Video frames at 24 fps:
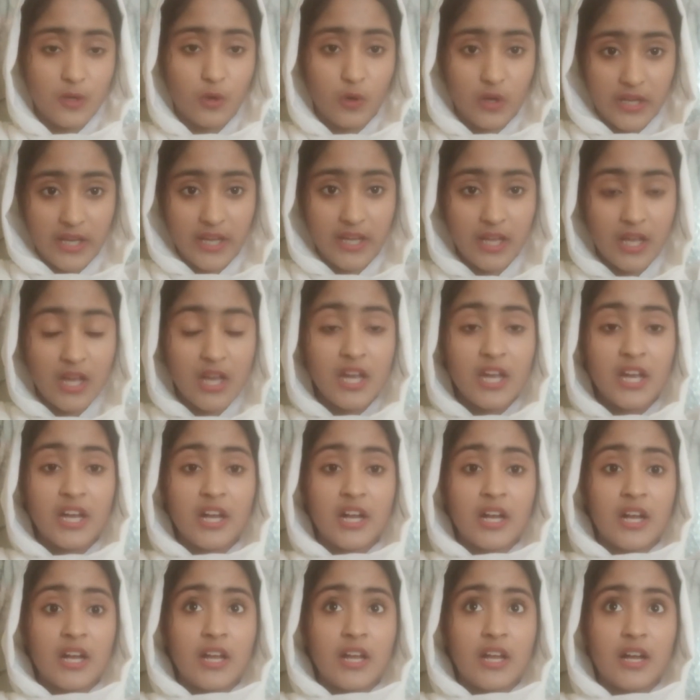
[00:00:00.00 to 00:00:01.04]
Okay,
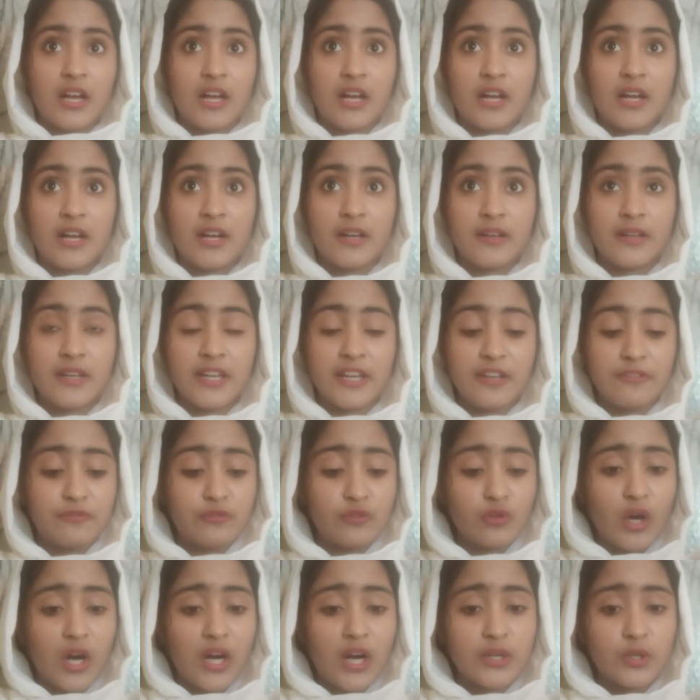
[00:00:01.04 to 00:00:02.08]

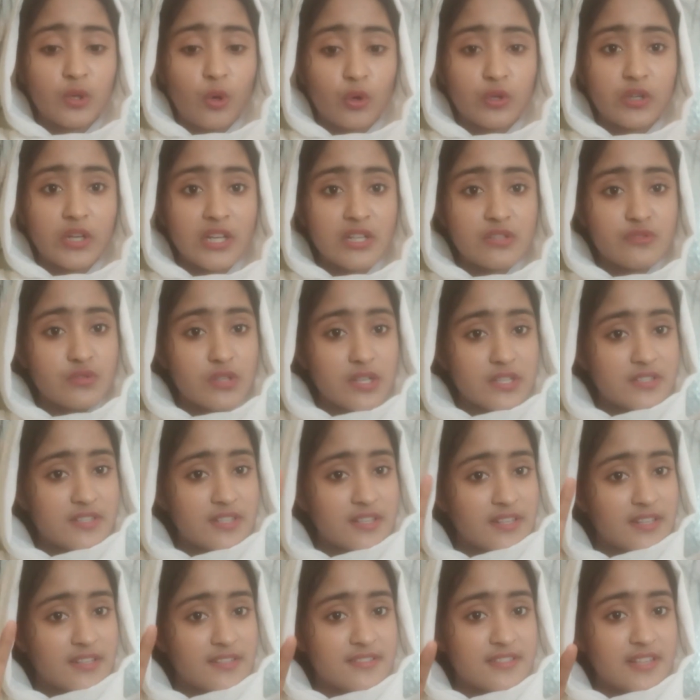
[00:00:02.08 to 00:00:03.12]
if you are not
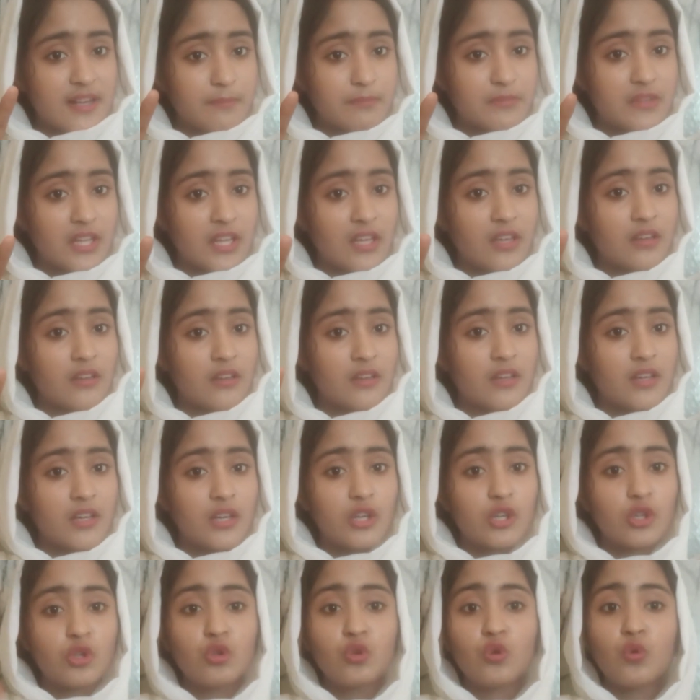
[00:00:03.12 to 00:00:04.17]
interested in something,
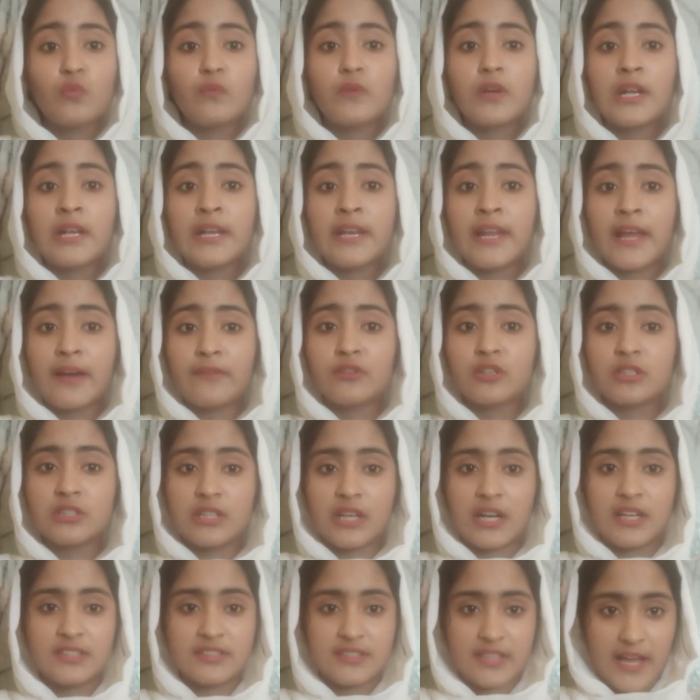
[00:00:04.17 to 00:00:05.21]
you will never
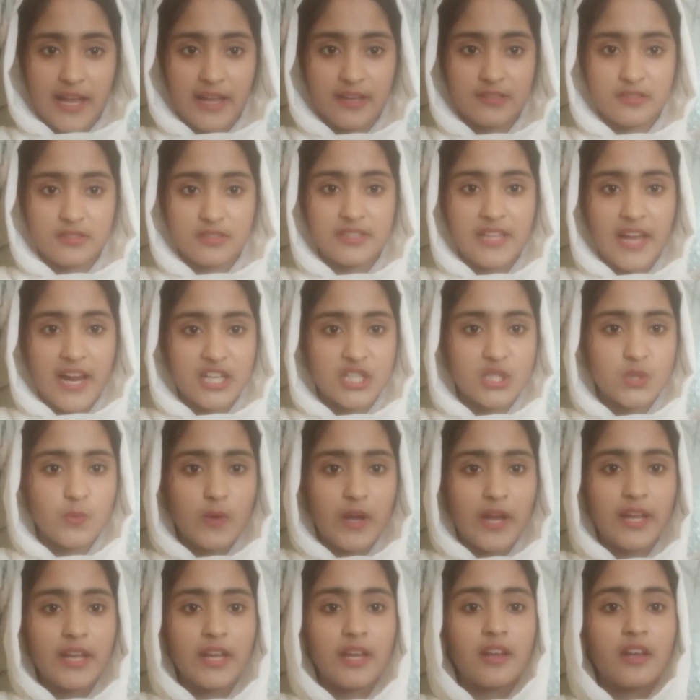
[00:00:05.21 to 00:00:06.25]
learn that. That's
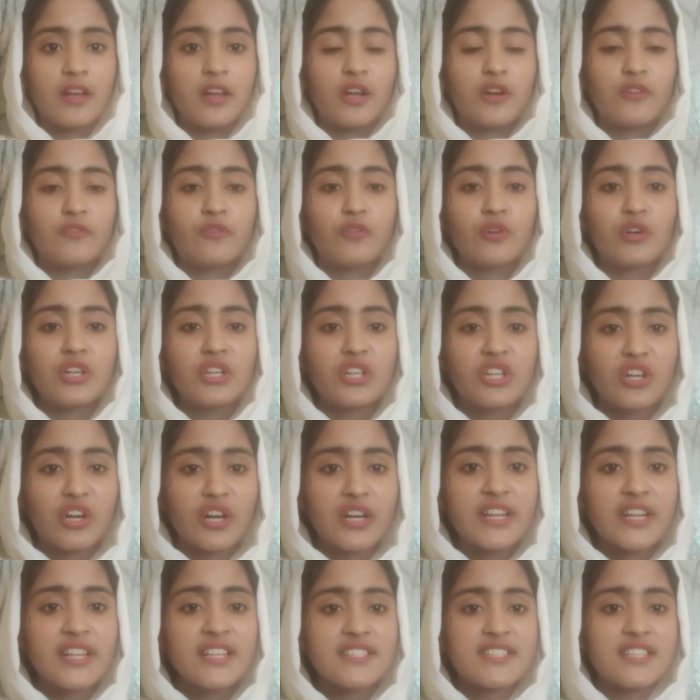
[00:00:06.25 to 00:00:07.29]
why for
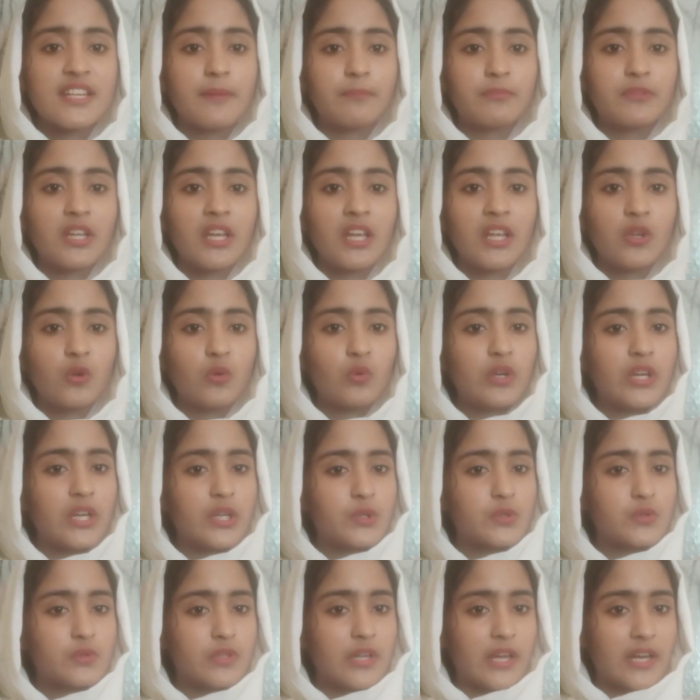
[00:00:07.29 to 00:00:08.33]
learning something, you
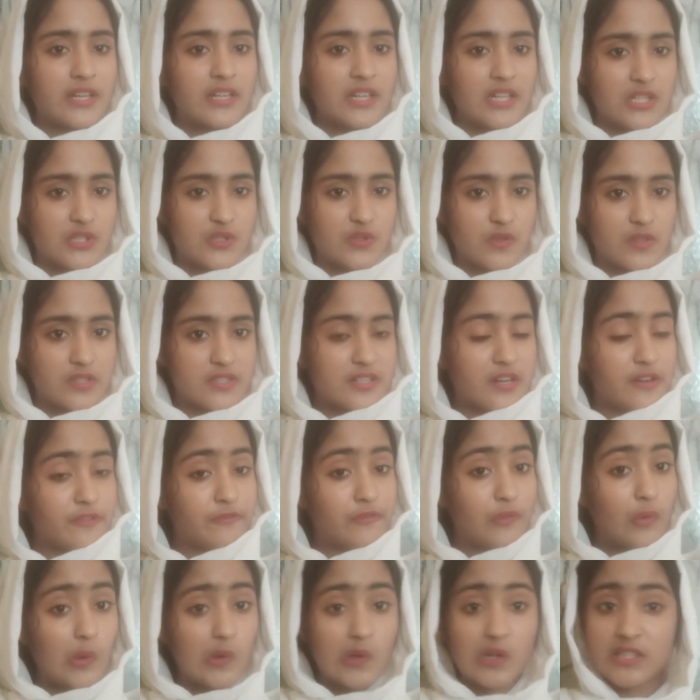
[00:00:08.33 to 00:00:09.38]
need to take interest, and
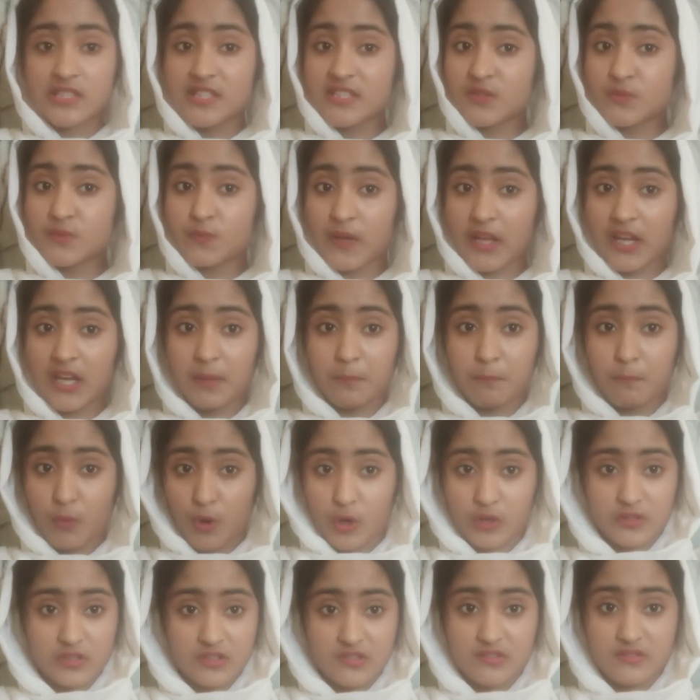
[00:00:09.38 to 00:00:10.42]
focus is very
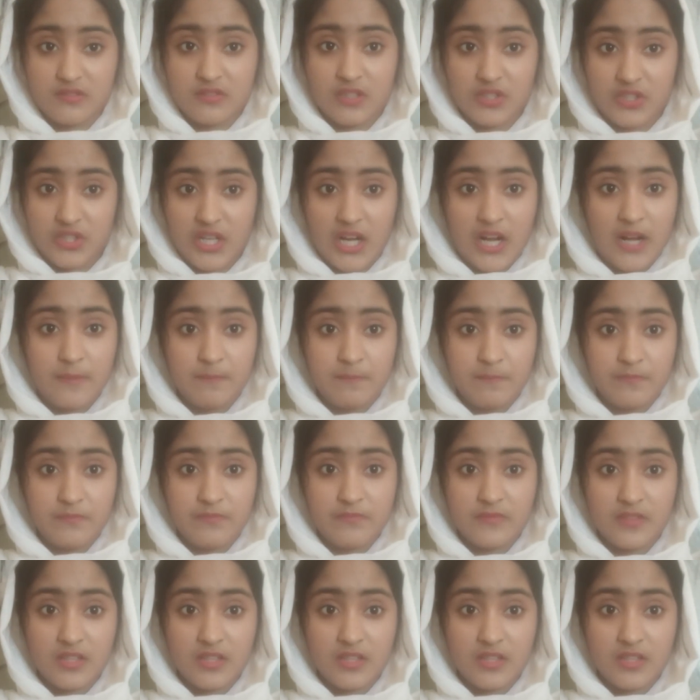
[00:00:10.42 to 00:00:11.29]
important. Yeah.